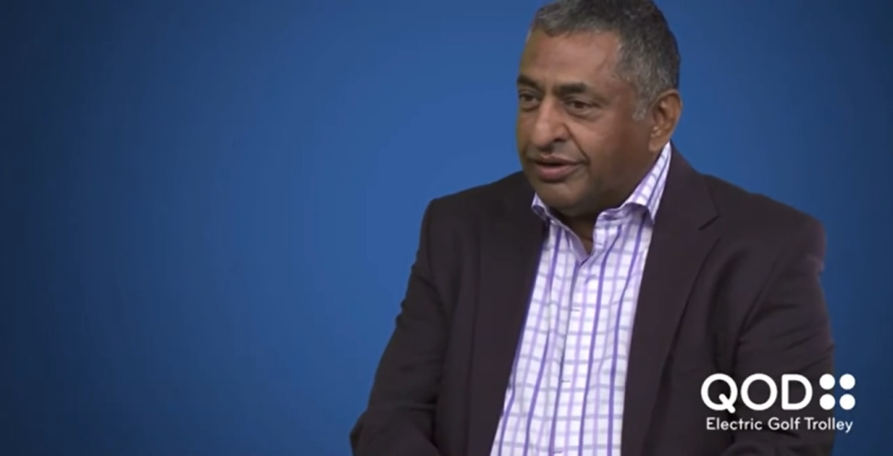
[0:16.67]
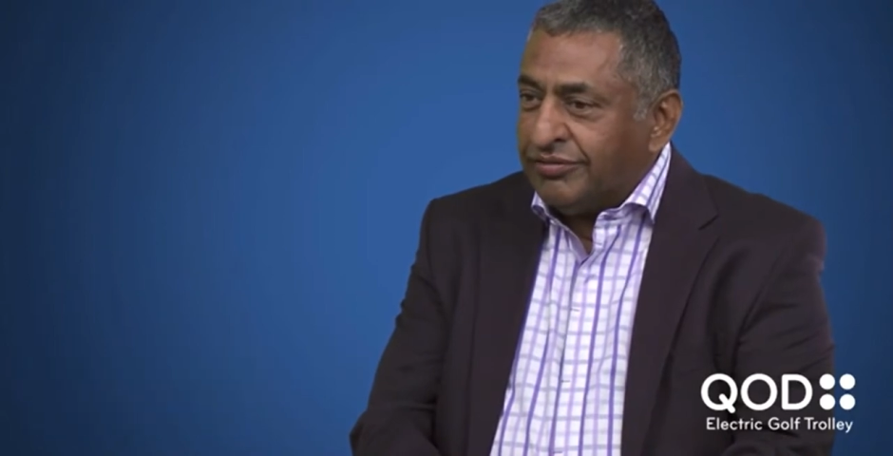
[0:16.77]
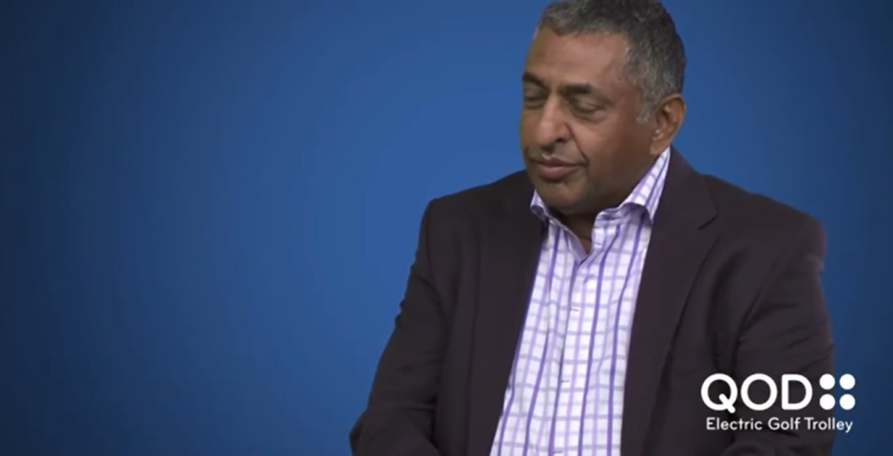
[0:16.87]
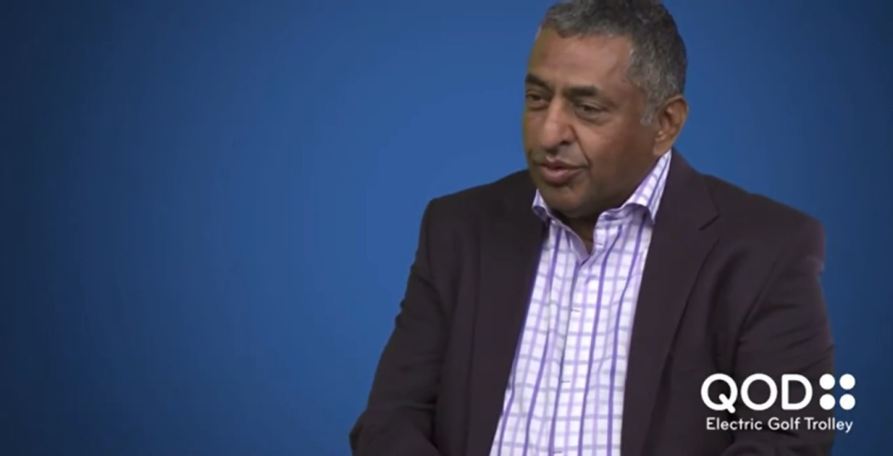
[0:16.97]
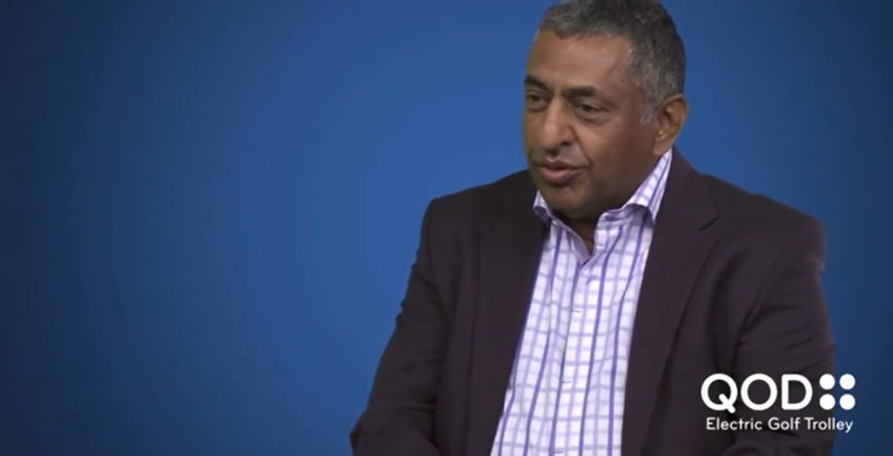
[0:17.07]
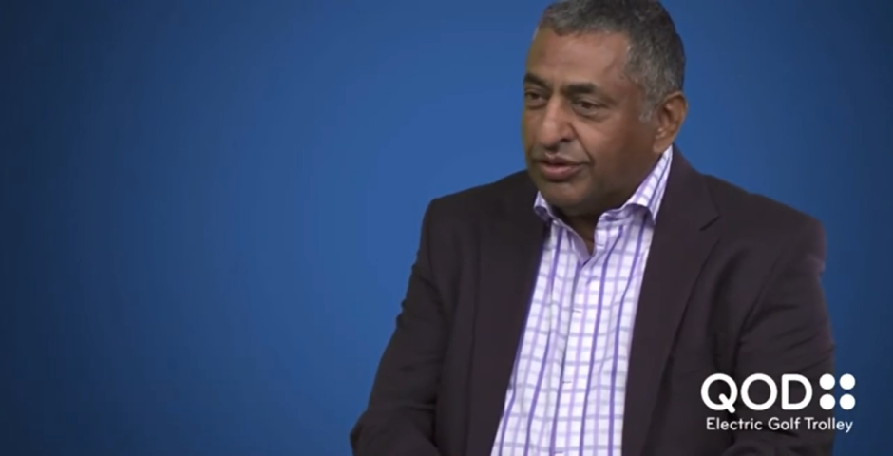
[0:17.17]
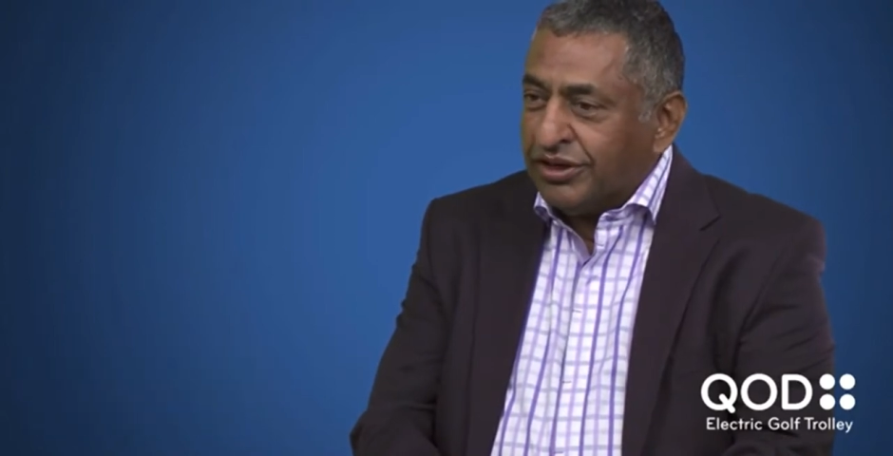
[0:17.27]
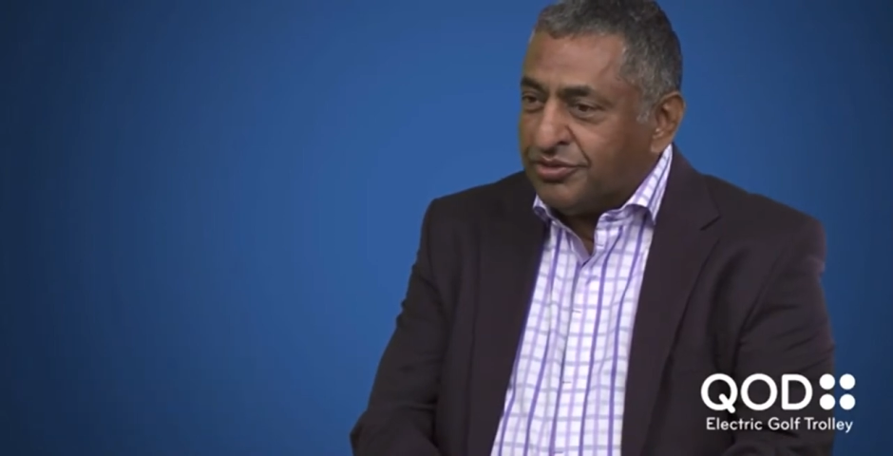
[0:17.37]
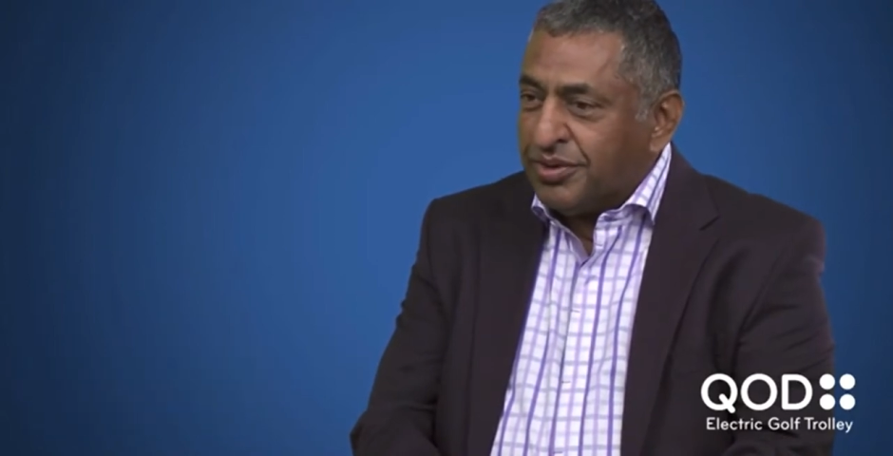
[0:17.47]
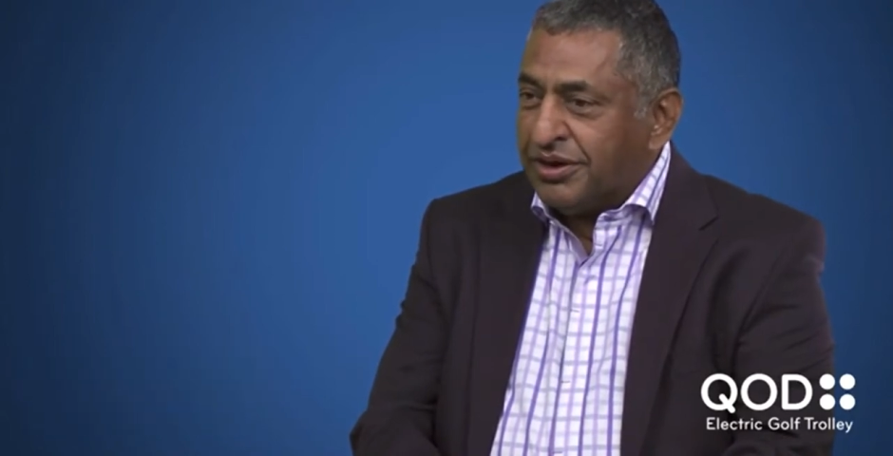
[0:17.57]
From all the
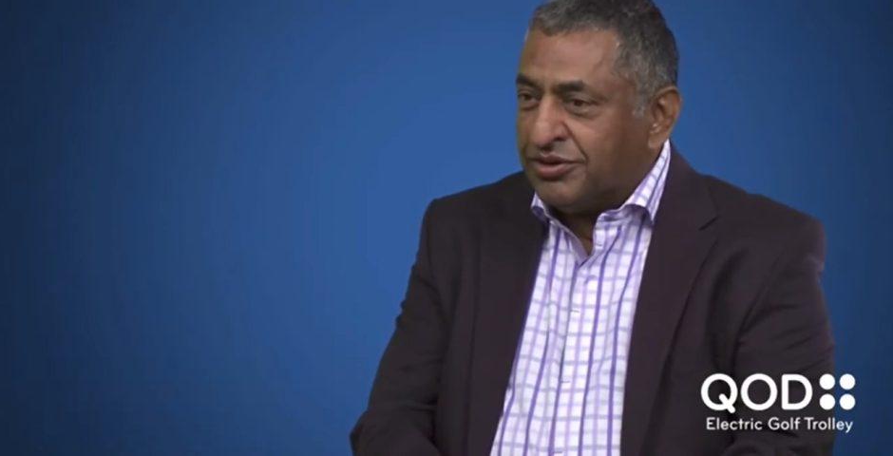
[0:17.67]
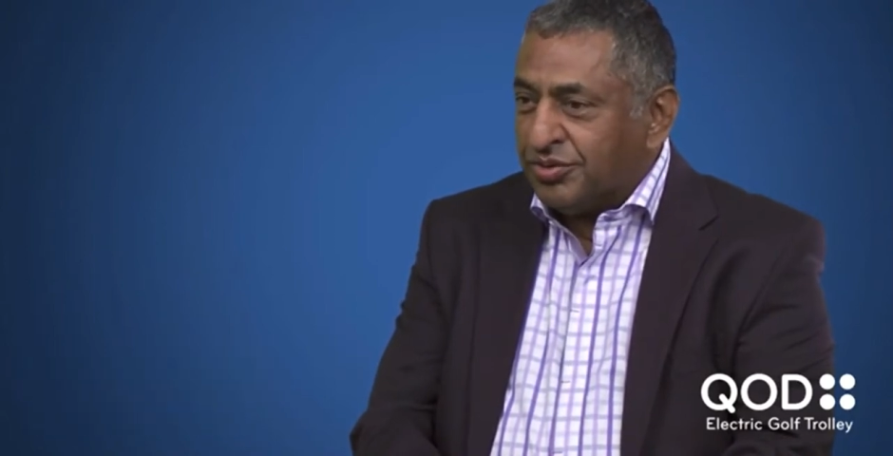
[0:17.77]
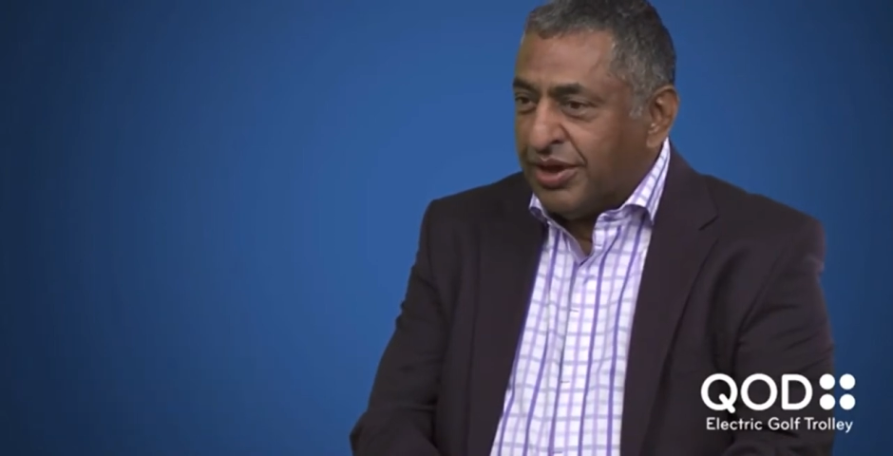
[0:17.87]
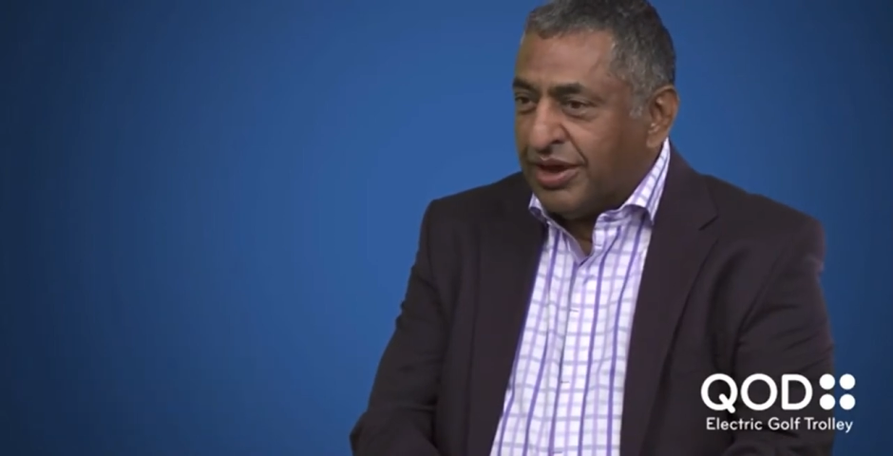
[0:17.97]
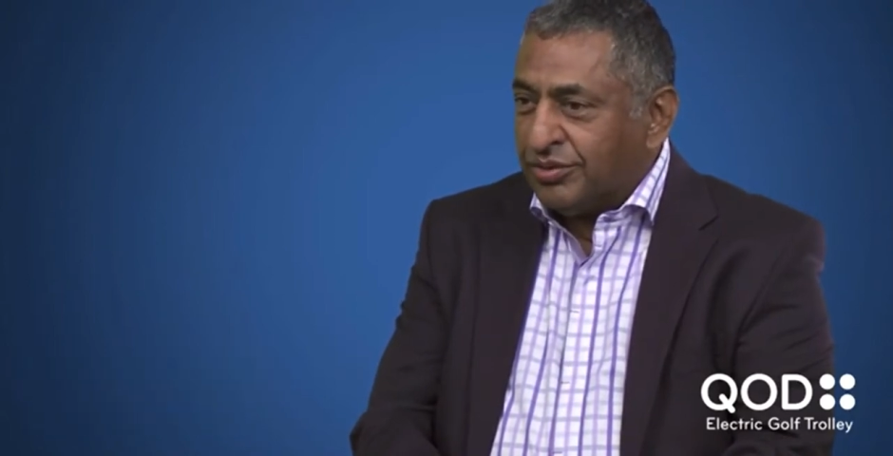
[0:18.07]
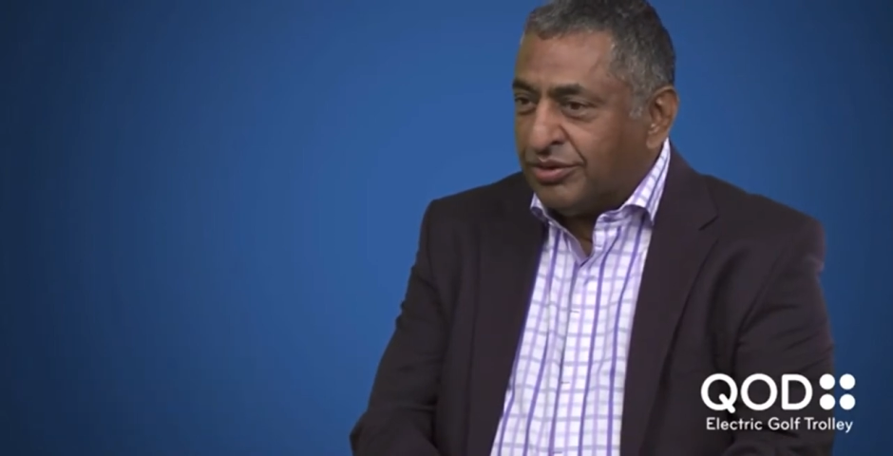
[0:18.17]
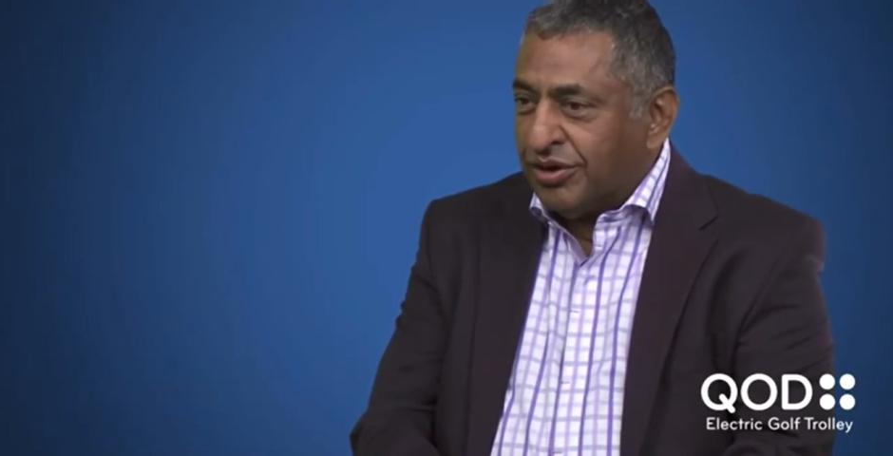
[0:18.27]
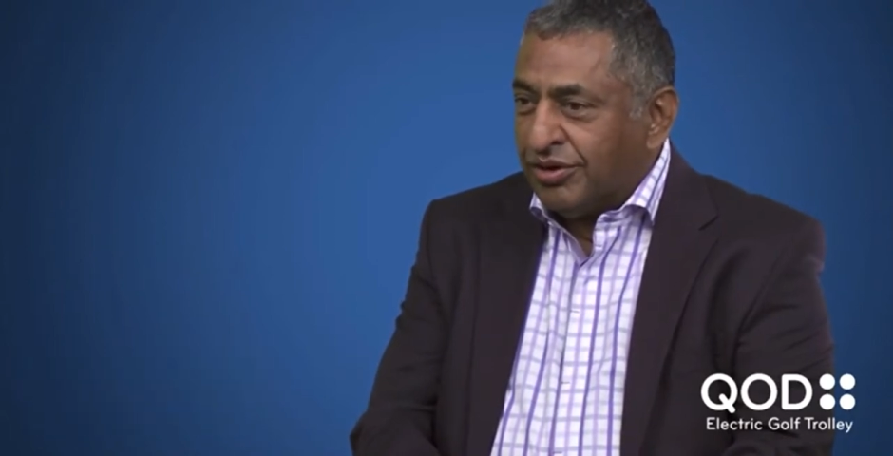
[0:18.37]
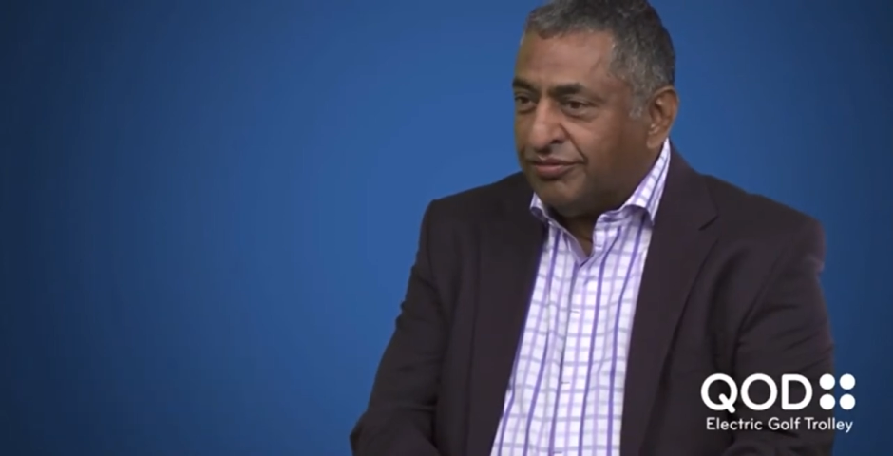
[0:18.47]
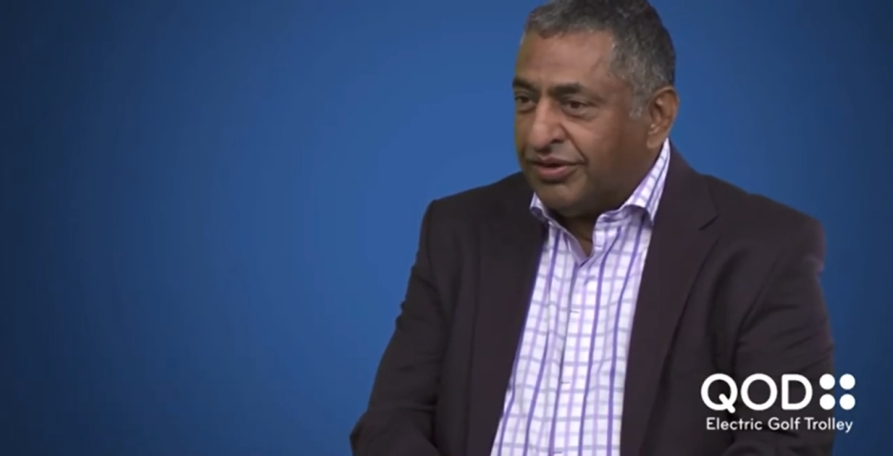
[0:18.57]
experience we had with
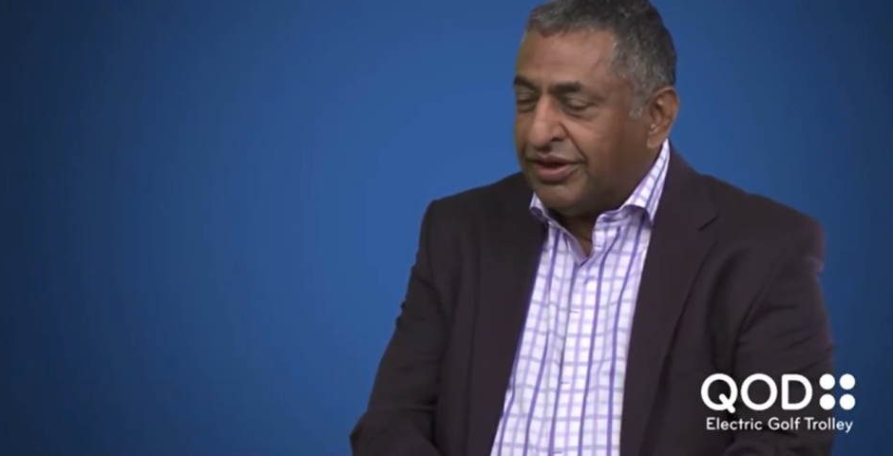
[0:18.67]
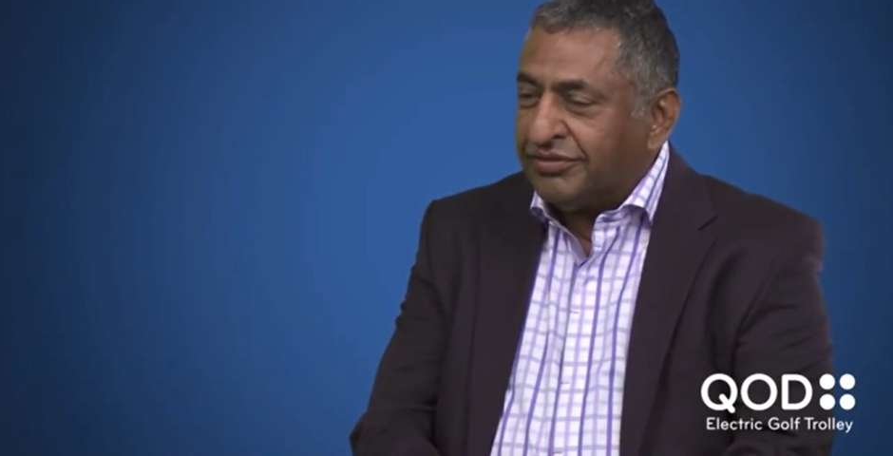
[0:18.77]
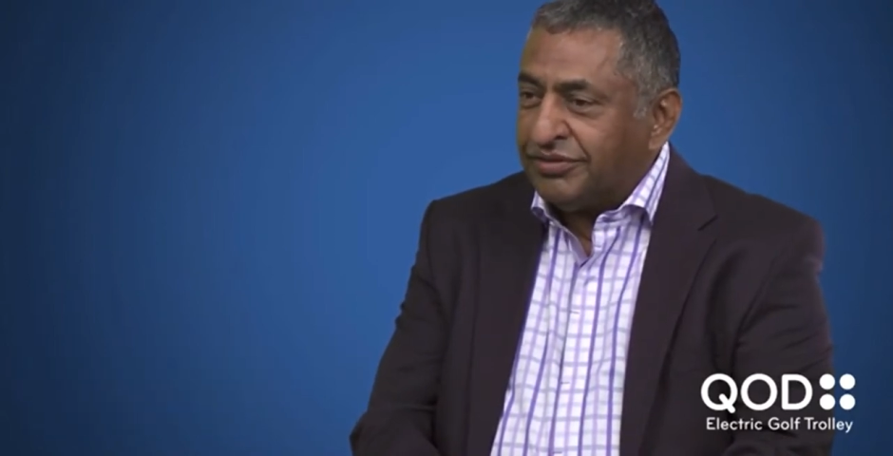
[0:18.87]
golfing and